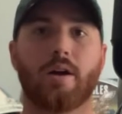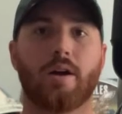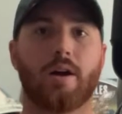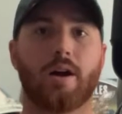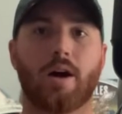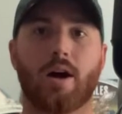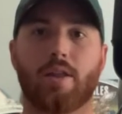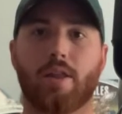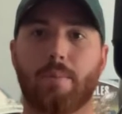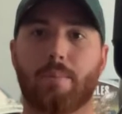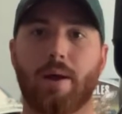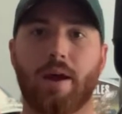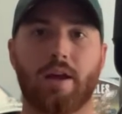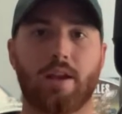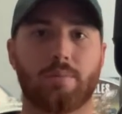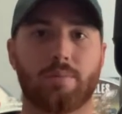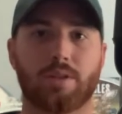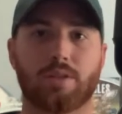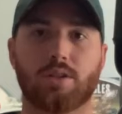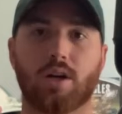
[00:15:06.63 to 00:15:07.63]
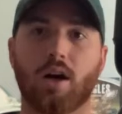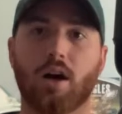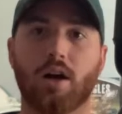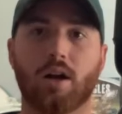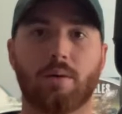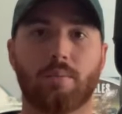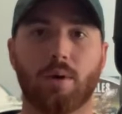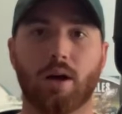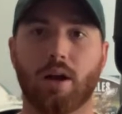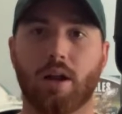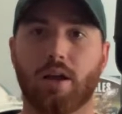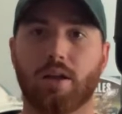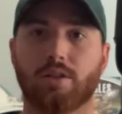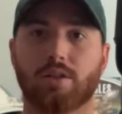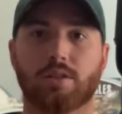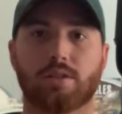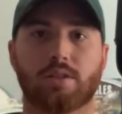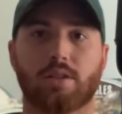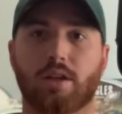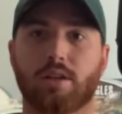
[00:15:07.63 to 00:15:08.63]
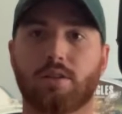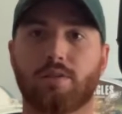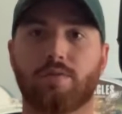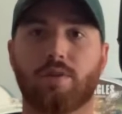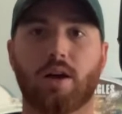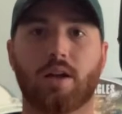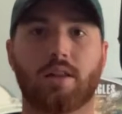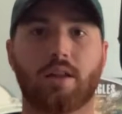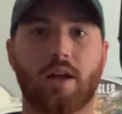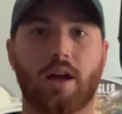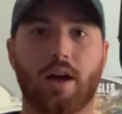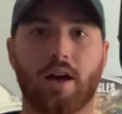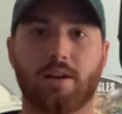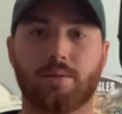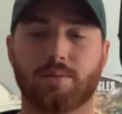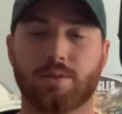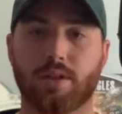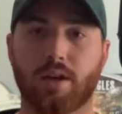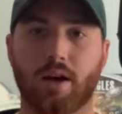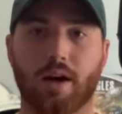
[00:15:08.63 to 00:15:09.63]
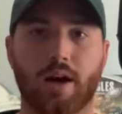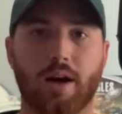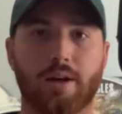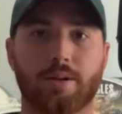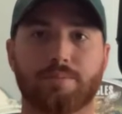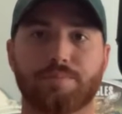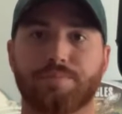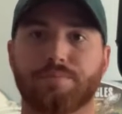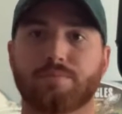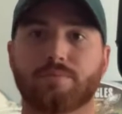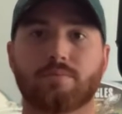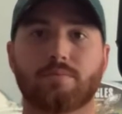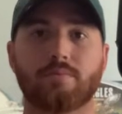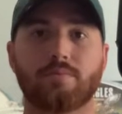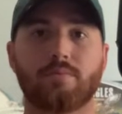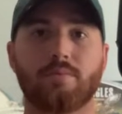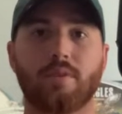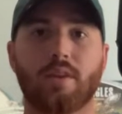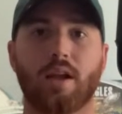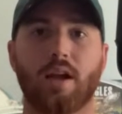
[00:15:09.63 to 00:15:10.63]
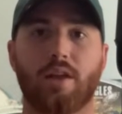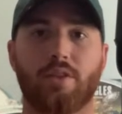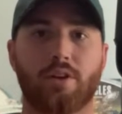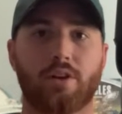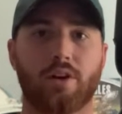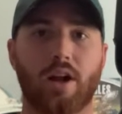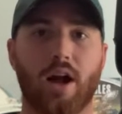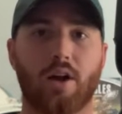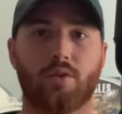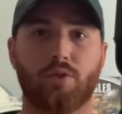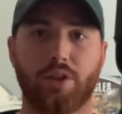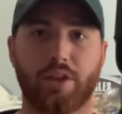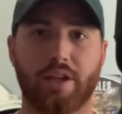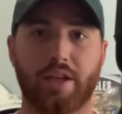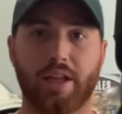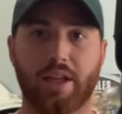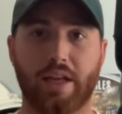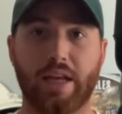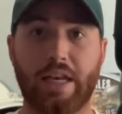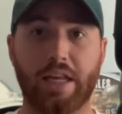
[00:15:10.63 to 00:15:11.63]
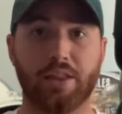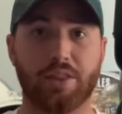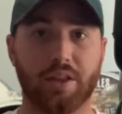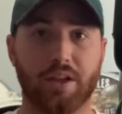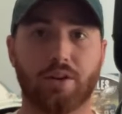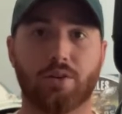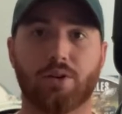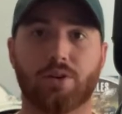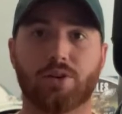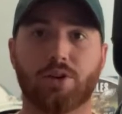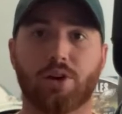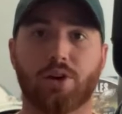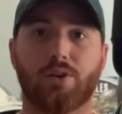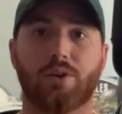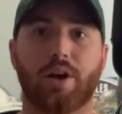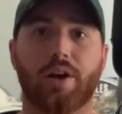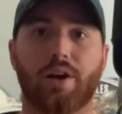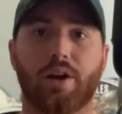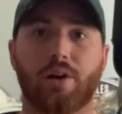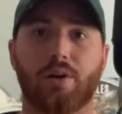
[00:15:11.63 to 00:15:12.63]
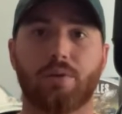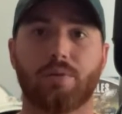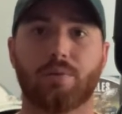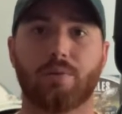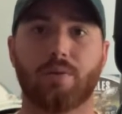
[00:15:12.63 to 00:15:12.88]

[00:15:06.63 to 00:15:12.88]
They paid him a ton of money, just like Devontae Adams got, and they're not really getting anything in return right now.